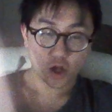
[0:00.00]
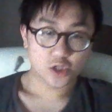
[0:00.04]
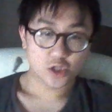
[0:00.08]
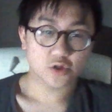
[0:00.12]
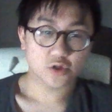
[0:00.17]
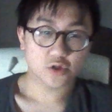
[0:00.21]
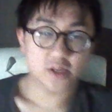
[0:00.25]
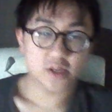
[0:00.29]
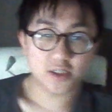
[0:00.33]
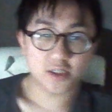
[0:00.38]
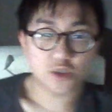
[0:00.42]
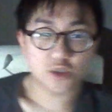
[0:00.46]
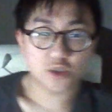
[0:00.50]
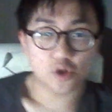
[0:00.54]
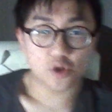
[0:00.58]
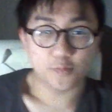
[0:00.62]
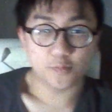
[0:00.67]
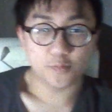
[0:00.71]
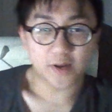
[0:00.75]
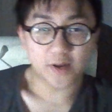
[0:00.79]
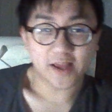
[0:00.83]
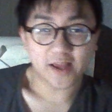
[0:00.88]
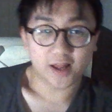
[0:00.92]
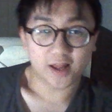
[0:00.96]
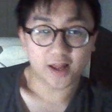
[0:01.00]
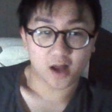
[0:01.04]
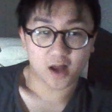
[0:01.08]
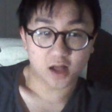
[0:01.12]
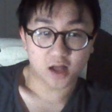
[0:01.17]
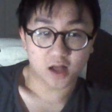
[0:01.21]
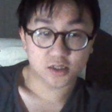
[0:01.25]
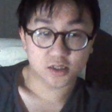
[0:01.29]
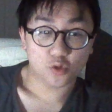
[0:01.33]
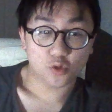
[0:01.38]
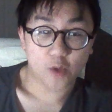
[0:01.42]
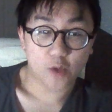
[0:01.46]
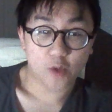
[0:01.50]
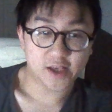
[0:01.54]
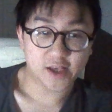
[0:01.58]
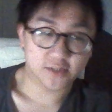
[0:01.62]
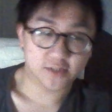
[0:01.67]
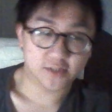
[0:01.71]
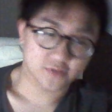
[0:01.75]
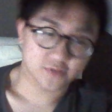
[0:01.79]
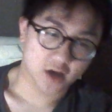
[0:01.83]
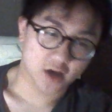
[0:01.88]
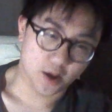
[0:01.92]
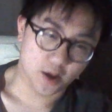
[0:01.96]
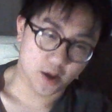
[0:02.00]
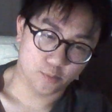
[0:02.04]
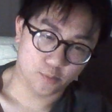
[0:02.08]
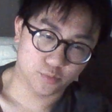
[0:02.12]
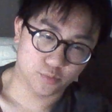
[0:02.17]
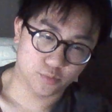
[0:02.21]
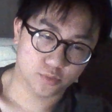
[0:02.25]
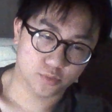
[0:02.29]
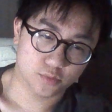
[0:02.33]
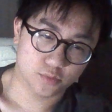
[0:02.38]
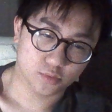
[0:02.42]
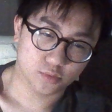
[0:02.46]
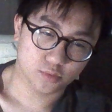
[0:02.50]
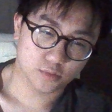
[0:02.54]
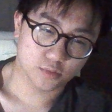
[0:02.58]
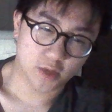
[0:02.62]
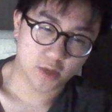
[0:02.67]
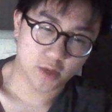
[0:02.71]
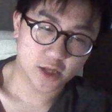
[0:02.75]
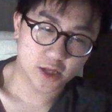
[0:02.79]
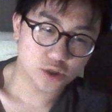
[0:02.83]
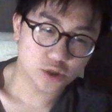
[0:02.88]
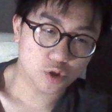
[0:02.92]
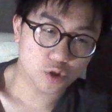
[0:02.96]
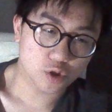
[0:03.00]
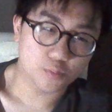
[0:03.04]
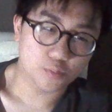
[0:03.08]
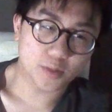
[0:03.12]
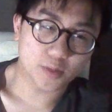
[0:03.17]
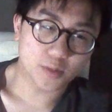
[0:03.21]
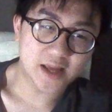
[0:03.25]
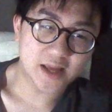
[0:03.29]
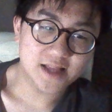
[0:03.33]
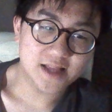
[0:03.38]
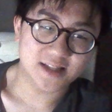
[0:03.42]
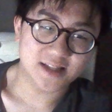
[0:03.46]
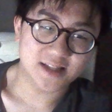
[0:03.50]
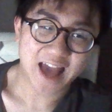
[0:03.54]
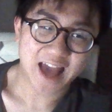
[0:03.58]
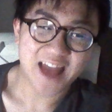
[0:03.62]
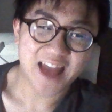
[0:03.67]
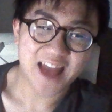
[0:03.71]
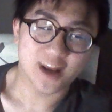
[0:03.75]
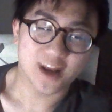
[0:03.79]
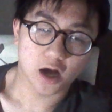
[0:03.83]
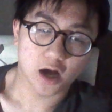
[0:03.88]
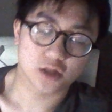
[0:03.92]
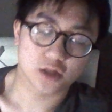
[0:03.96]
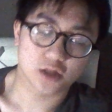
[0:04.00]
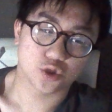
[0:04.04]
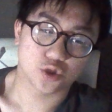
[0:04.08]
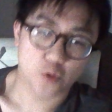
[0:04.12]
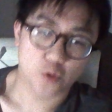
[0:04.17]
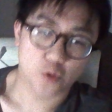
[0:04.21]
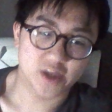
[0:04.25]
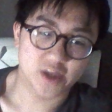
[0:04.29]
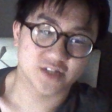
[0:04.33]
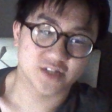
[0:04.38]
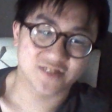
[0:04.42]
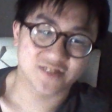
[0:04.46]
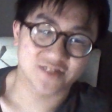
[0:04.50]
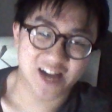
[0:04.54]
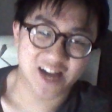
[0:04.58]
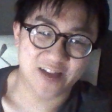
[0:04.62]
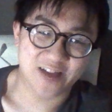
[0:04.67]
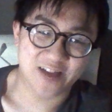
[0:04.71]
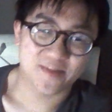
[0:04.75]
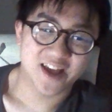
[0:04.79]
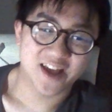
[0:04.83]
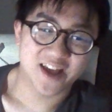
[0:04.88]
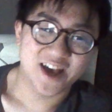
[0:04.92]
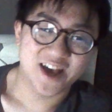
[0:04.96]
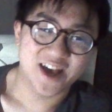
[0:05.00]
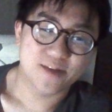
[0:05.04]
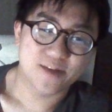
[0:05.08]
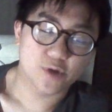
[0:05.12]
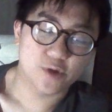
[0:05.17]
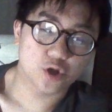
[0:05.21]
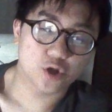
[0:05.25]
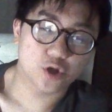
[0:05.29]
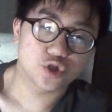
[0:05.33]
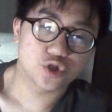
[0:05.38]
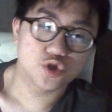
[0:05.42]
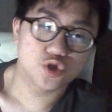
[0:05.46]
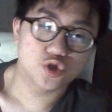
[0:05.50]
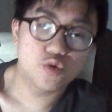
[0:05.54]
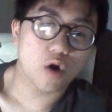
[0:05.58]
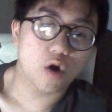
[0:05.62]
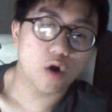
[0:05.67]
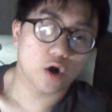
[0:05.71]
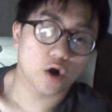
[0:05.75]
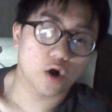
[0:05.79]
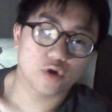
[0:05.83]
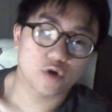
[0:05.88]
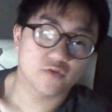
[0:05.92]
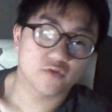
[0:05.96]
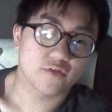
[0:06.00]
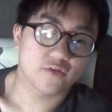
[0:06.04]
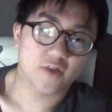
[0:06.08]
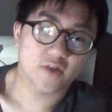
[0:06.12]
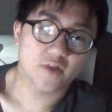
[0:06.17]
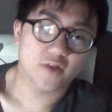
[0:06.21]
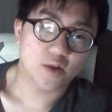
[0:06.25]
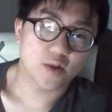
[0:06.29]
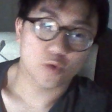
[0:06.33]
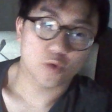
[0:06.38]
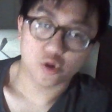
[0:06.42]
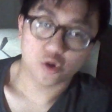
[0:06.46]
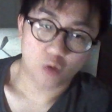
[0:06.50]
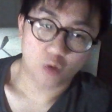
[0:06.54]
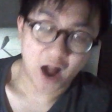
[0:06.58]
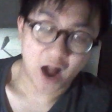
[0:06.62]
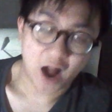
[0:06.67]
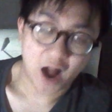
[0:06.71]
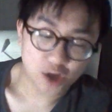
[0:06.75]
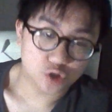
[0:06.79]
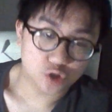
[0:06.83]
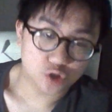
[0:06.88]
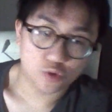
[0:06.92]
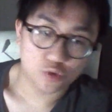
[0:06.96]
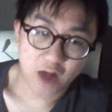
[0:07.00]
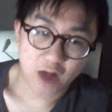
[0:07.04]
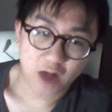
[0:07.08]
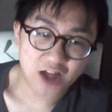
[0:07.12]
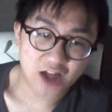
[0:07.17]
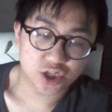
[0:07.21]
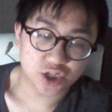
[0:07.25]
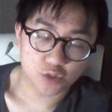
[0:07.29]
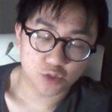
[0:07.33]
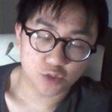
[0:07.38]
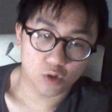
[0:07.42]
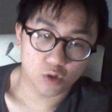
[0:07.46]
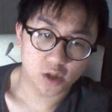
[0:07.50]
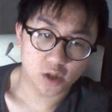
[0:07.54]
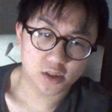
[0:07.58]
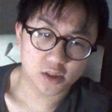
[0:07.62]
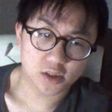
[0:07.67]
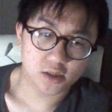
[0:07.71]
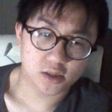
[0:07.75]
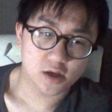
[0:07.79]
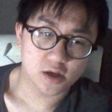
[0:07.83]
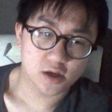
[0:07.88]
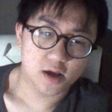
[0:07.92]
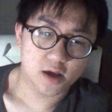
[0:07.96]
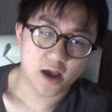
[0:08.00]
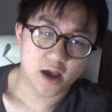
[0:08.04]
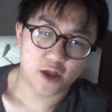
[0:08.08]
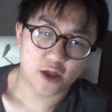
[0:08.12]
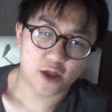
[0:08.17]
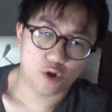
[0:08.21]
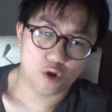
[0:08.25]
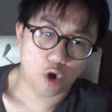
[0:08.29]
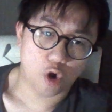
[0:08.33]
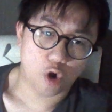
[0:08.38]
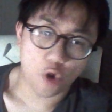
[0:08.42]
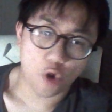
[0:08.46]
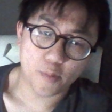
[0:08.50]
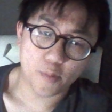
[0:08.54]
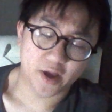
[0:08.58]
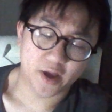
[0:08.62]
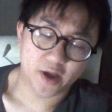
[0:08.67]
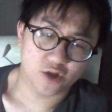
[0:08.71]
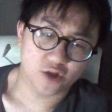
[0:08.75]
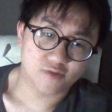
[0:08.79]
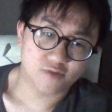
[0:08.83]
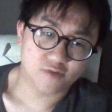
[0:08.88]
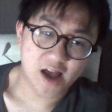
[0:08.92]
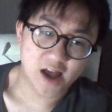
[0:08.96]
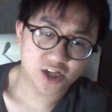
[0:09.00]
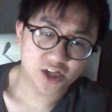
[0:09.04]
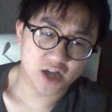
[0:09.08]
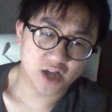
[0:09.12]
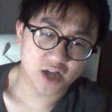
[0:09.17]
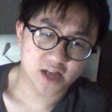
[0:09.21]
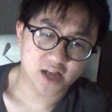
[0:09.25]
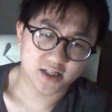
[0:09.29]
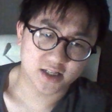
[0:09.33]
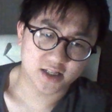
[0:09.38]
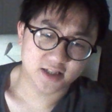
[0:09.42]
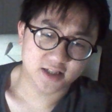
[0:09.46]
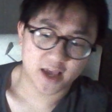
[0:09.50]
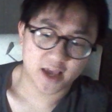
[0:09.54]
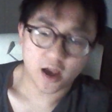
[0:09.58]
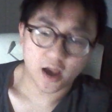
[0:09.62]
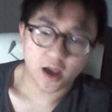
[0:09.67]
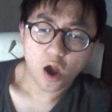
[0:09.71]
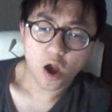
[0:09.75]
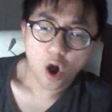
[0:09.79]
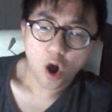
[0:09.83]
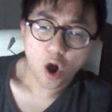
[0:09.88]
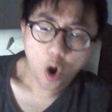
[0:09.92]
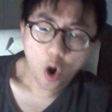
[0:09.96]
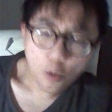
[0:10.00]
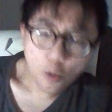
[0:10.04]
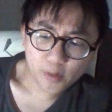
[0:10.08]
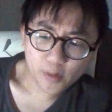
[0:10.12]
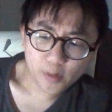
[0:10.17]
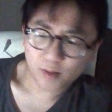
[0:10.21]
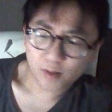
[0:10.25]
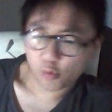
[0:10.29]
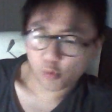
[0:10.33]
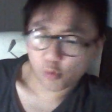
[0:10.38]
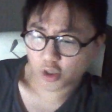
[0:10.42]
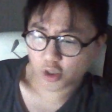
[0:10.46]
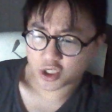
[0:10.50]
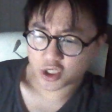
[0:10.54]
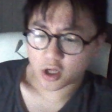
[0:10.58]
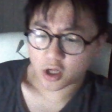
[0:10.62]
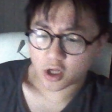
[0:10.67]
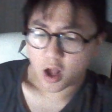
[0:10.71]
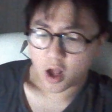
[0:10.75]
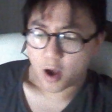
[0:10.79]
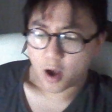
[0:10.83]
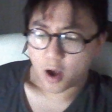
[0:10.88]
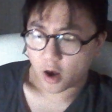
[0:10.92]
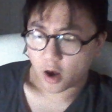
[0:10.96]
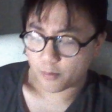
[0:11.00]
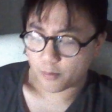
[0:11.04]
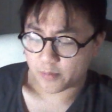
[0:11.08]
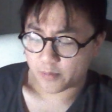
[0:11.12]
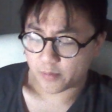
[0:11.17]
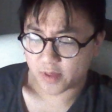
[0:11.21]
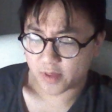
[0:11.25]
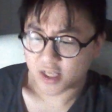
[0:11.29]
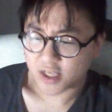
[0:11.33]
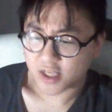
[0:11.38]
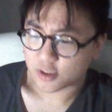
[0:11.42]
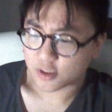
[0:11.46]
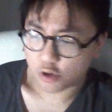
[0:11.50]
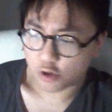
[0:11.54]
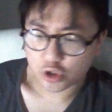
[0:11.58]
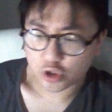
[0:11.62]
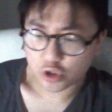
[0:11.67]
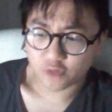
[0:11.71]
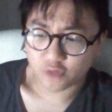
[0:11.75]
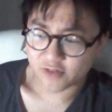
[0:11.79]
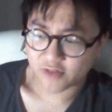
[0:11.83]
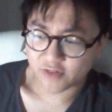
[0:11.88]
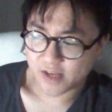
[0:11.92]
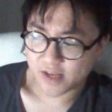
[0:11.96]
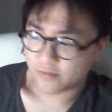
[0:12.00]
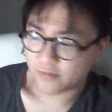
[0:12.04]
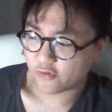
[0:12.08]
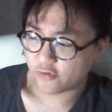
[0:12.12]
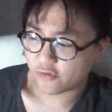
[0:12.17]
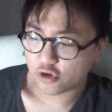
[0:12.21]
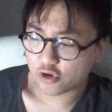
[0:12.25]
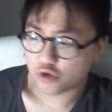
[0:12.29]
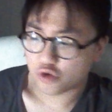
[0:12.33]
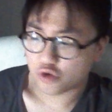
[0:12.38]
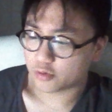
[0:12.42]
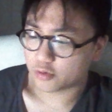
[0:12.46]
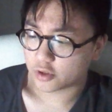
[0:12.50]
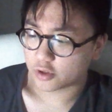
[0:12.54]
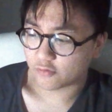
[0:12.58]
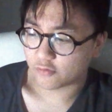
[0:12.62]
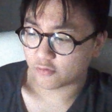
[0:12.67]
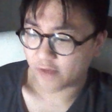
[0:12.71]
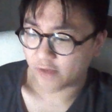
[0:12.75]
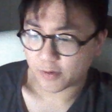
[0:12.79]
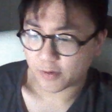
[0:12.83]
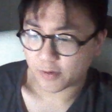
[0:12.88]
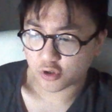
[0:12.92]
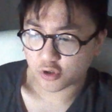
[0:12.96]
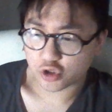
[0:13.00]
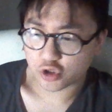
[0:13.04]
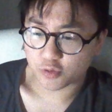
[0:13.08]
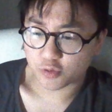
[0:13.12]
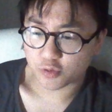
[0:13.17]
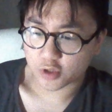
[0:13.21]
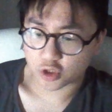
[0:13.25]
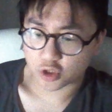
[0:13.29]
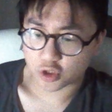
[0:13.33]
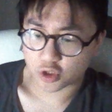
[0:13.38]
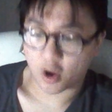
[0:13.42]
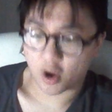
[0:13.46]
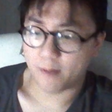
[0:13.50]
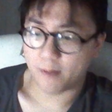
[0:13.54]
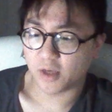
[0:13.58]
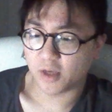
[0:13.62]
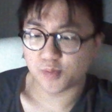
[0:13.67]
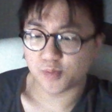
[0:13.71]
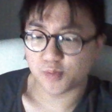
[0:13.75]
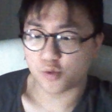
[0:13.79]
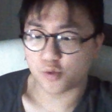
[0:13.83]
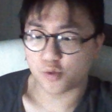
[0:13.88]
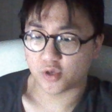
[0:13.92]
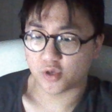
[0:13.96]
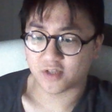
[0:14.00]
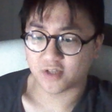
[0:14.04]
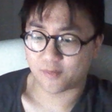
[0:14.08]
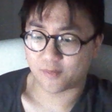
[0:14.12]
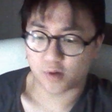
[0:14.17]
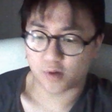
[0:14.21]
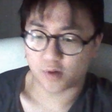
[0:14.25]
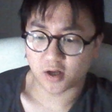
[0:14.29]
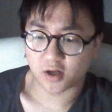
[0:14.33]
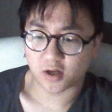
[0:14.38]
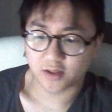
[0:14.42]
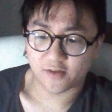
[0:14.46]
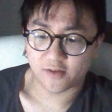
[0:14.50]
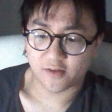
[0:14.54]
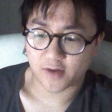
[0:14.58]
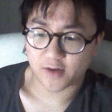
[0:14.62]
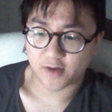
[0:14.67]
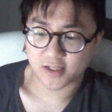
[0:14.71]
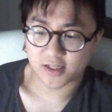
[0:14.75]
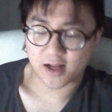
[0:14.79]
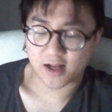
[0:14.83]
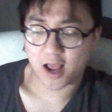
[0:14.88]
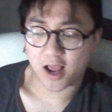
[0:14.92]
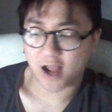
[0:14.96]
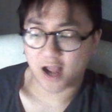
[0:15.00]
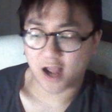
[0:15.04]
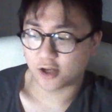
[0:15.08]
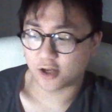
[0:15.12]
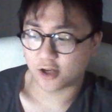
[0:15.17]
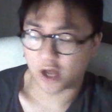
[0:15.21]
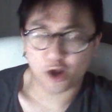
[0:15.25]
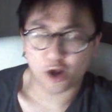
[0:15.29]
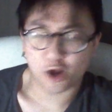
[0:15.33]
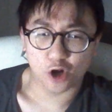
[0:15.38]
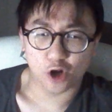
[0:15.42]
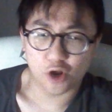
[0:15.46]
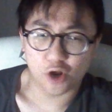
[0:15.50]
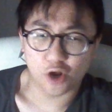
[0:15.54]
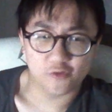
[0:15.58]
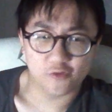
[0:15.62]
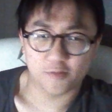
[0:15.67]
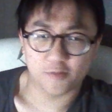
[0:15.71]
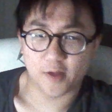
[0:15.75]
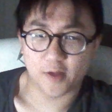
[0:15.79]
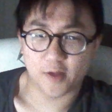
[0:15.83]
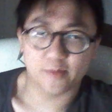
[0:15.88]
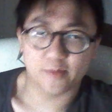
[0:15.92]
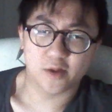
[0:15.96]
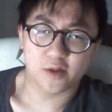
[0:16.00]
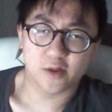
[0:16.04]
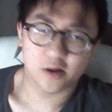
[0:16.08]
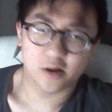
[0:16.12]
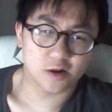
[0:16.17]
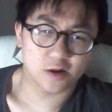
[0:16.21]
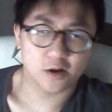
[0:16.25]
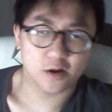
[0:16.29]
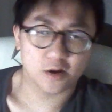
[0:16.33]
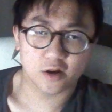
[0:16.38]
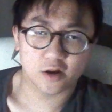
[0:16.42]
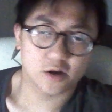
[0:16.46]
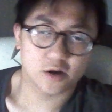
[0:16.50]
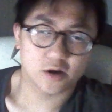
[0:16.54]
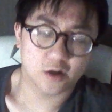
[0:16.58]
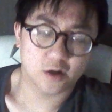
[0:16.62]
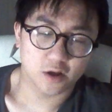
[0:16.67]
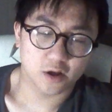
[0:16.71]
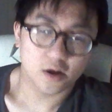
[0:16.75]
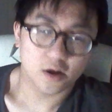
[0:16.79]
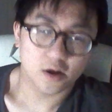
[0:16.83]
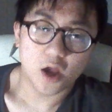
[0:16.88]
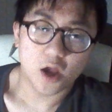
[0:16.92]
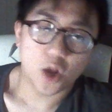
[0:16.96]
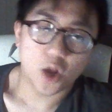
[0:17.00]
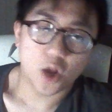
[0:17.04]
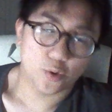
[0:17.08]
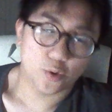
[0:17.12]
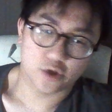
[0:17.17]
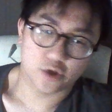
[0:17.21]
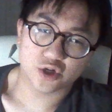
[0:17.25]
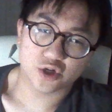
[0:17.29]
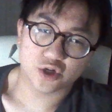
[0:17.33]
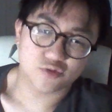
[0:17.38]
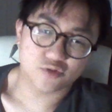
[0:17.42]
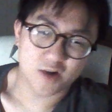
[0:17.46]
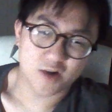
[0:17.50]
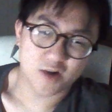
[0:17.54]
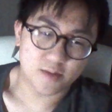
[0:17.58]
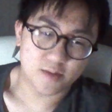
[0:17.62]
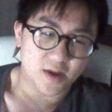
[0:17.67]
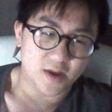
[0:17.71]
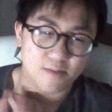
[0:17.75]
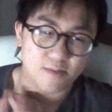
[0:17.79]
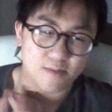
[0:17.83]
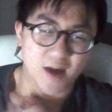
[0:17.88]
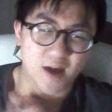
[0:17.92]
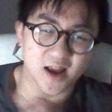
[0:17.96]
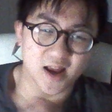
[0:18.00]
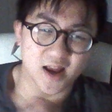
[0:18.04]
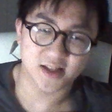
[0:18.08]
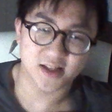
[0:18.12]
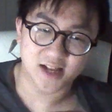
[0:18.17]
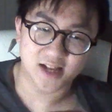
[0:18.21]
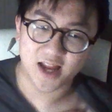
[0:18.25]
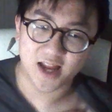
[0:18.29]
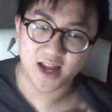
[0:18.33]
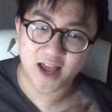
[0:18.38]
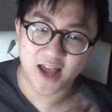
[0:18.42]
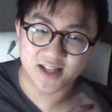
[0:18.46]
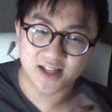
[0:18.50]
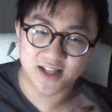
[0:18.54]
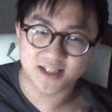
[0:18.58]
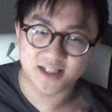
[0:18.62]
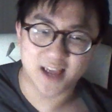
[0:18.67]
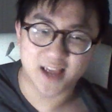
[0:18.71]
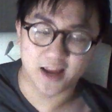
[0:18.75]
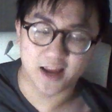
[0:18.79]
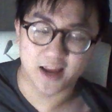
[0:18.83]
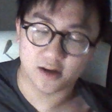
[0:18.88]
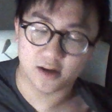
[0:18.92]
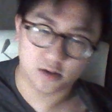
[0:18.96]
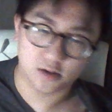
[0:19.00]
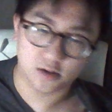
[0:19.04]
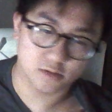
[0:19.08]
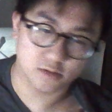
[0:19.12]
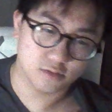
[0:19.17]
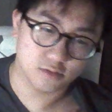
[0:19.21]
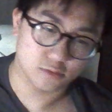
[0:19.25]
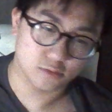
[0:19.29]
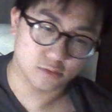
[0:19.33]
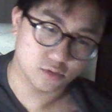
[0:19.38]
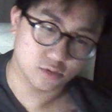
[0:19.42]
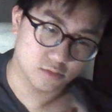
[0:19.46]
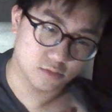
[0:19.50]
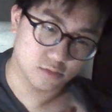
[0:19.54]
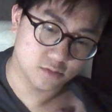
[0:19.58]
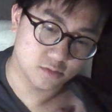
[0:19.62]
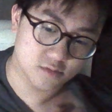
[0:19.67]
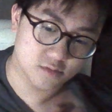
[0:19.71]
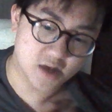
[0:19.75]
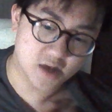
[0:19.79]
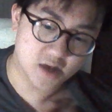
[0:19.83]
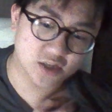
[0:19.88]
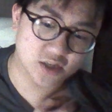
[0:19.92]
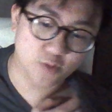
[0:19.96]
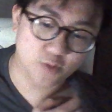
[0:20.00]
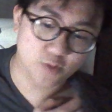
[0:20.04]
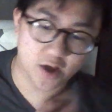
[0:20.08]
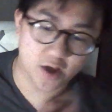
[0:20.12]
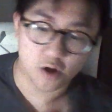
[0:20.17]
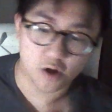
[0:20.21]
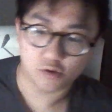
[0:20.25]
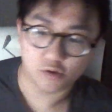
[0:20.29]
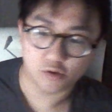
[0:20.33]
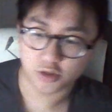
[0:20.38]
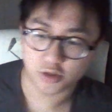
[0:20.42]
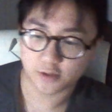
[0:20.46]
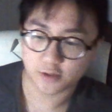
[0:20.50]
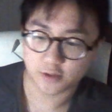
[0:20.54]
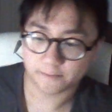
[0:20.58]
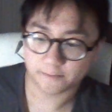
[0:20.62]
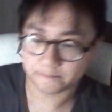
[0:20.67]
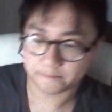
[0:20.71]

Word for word: So this is complete and utter waste of time it is a complete and utter waste of time because you are not fulfilling what you act you actually want and you're coping and you're rationalizing saying oh but i'm watching uh, these youtube famous youtubers famous youtubers so i must be doing something productive because like i can i can learn from them when you're just really being mindlessly entertained that's the way it goes